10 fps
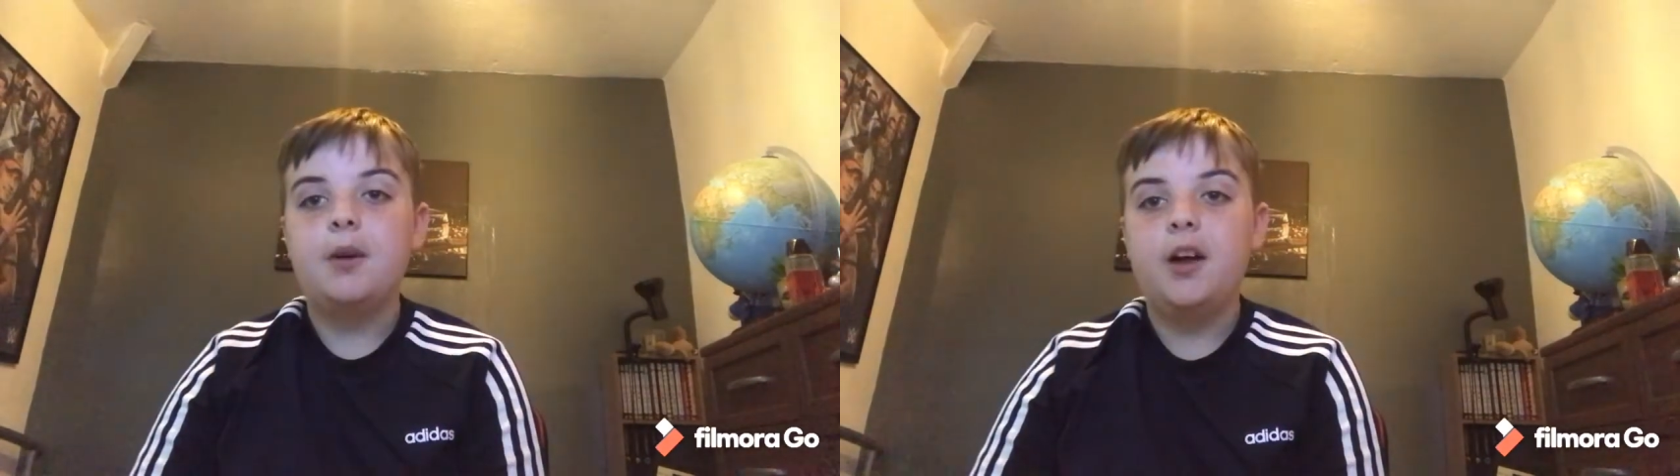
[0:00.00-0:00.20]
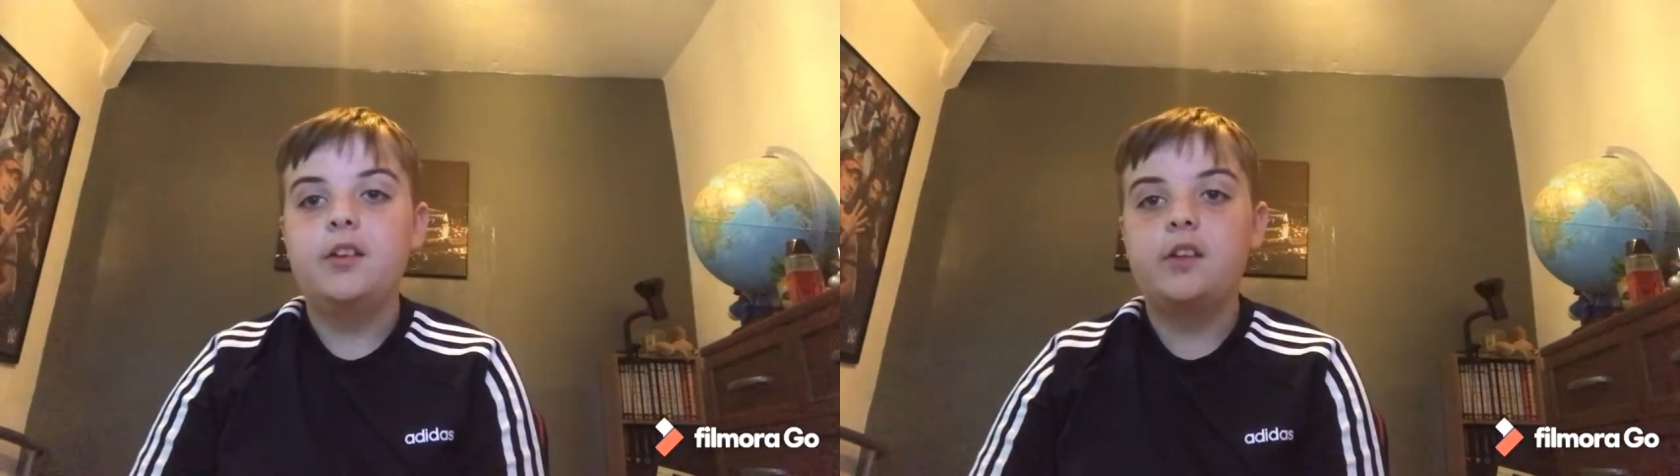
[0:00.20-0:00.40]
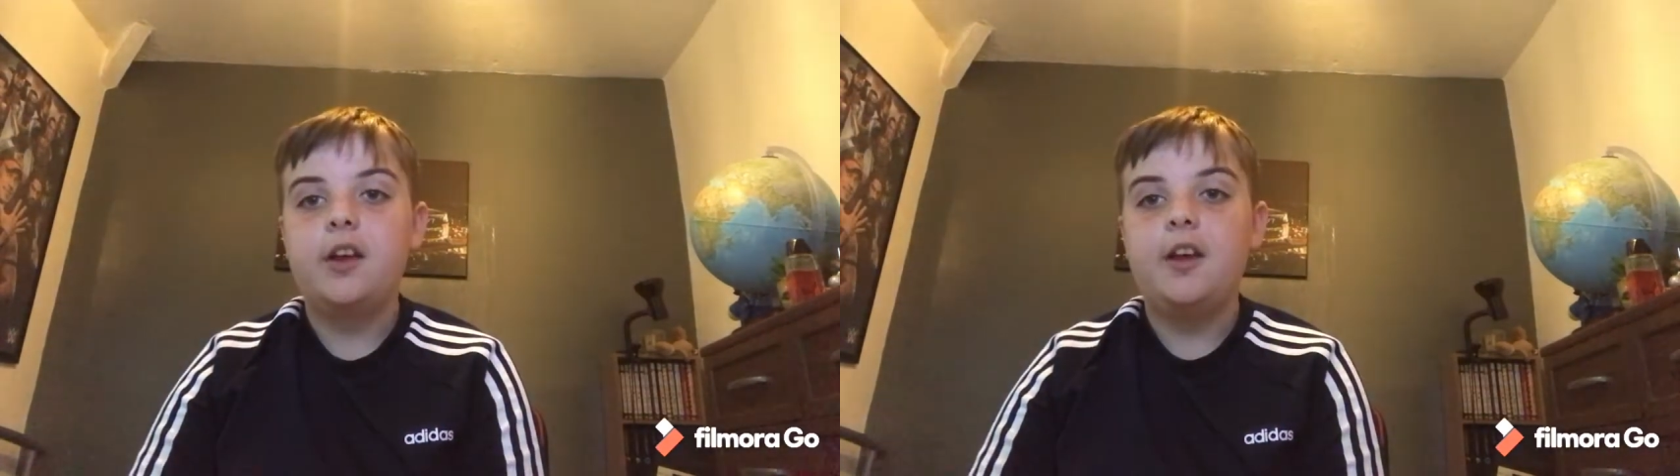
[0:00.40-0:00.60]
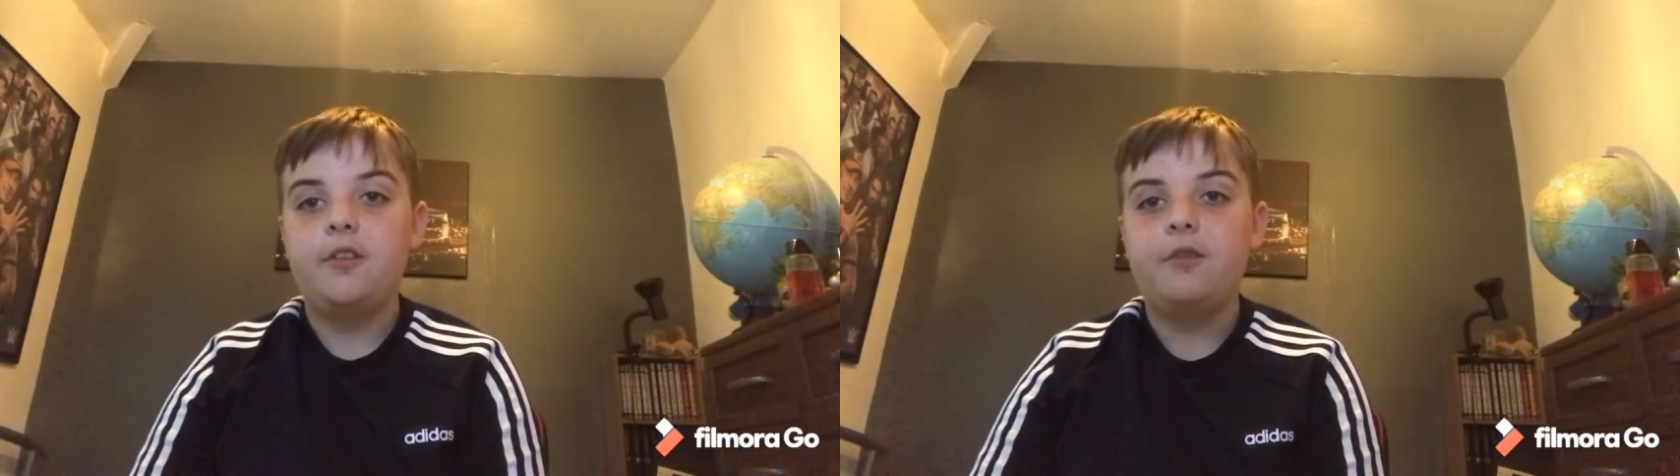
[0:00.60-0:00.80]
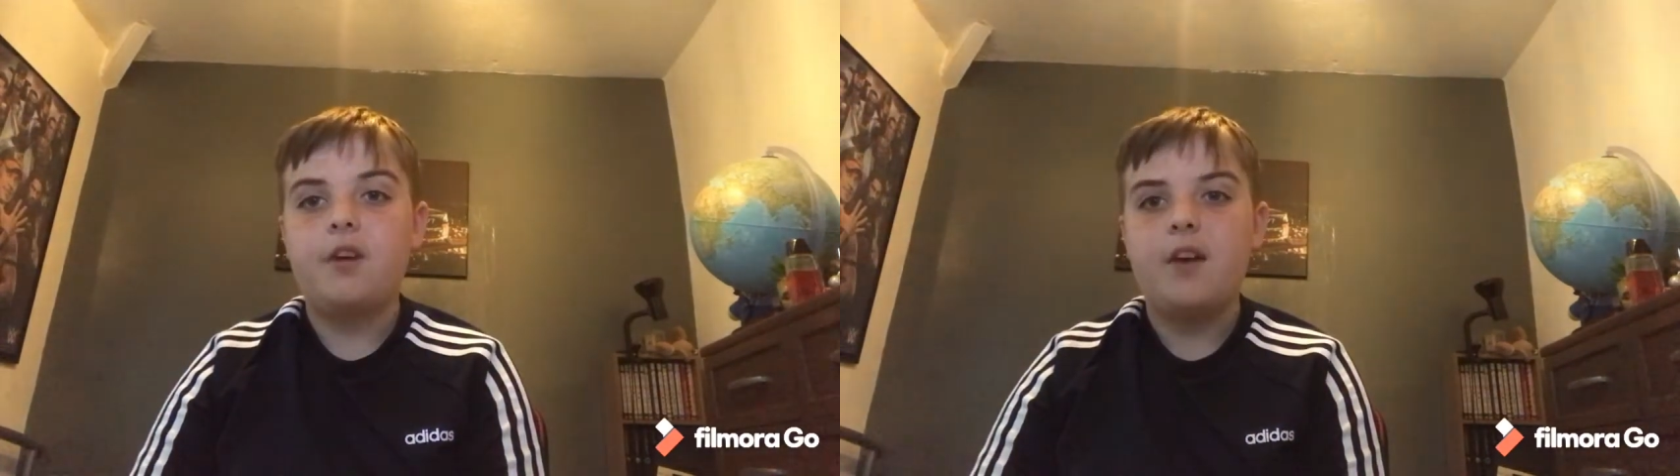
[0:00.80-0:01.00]
I'd say is
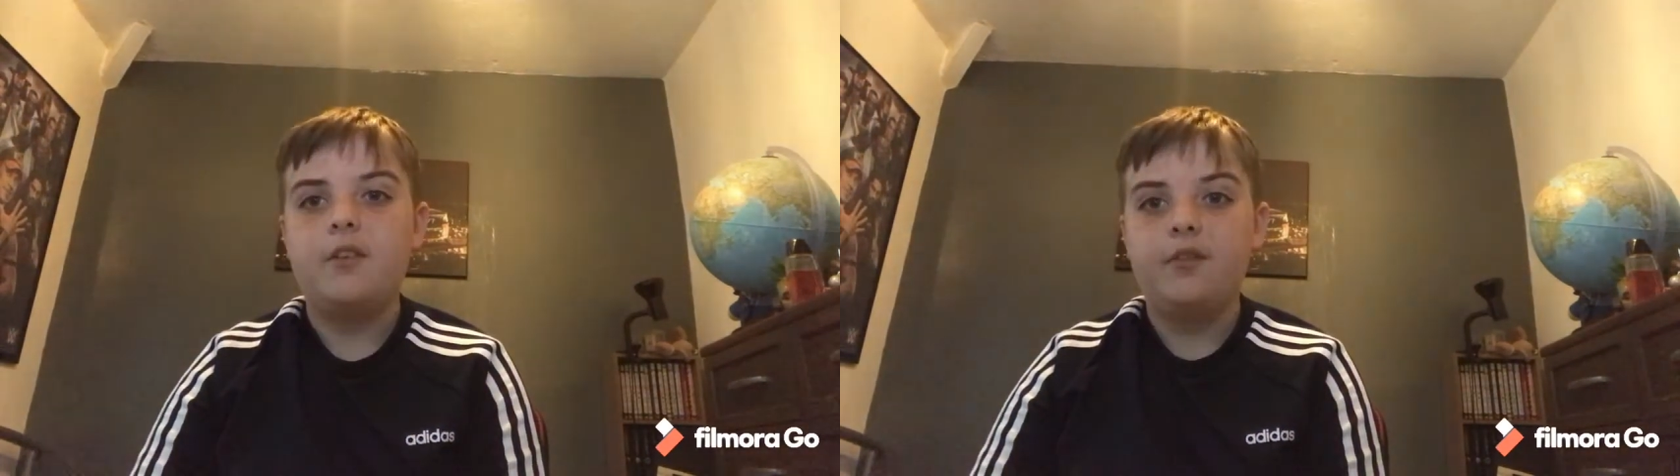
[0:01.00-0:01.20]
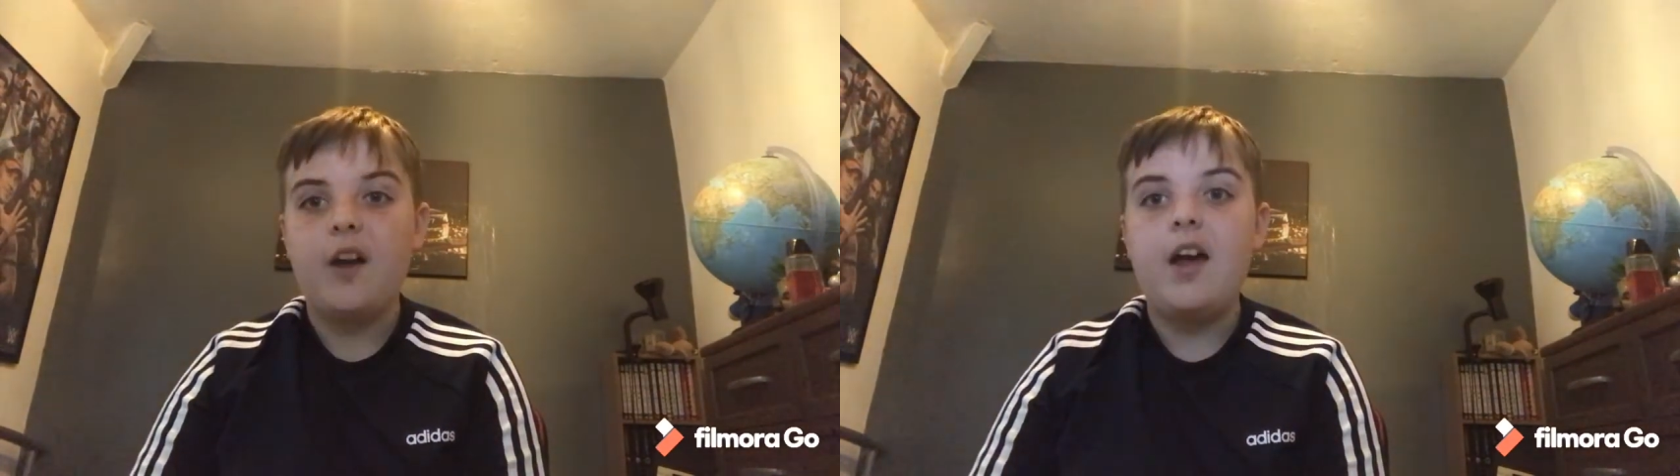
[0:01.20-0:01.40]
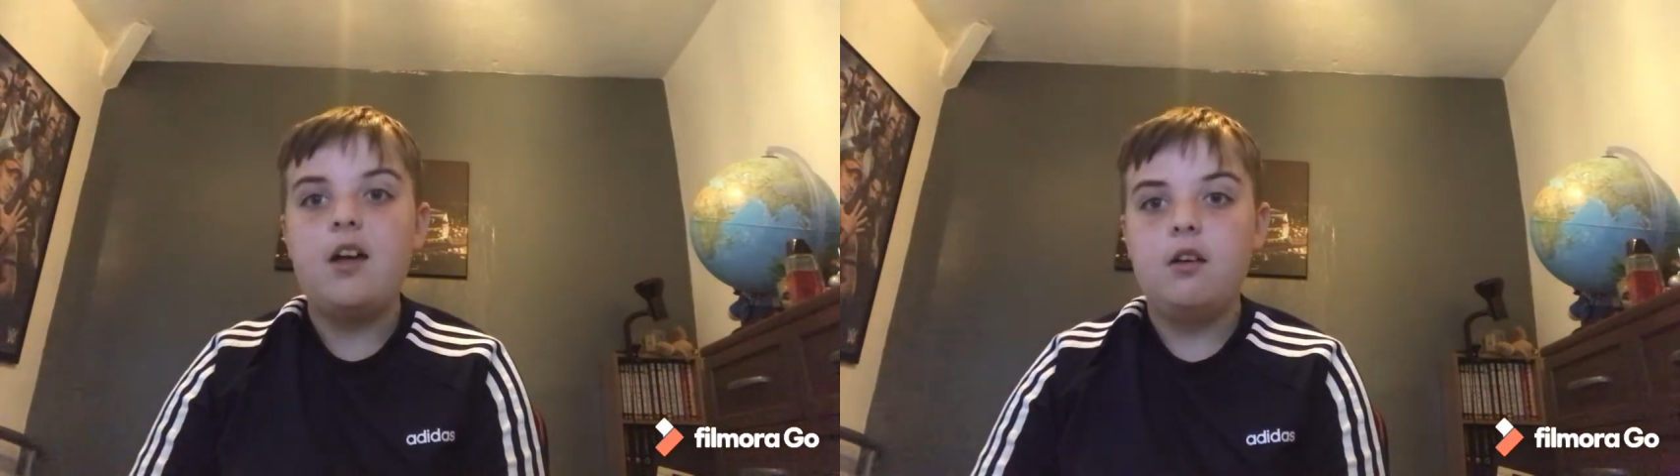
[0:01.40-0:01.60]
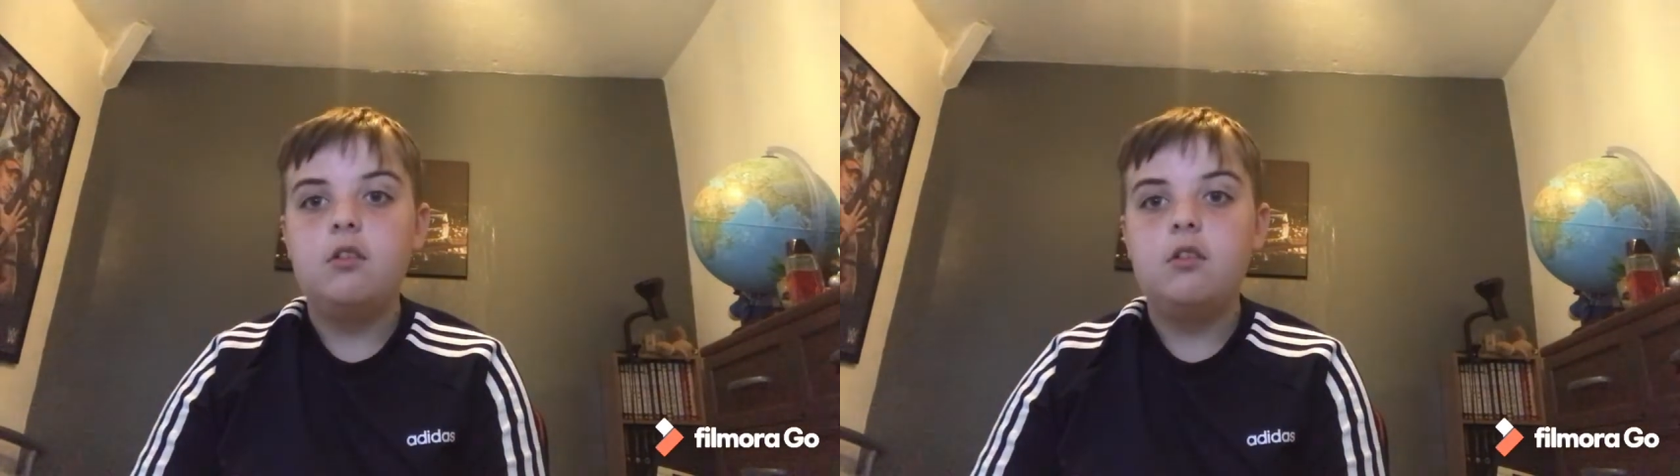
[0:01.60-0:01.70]
very fair.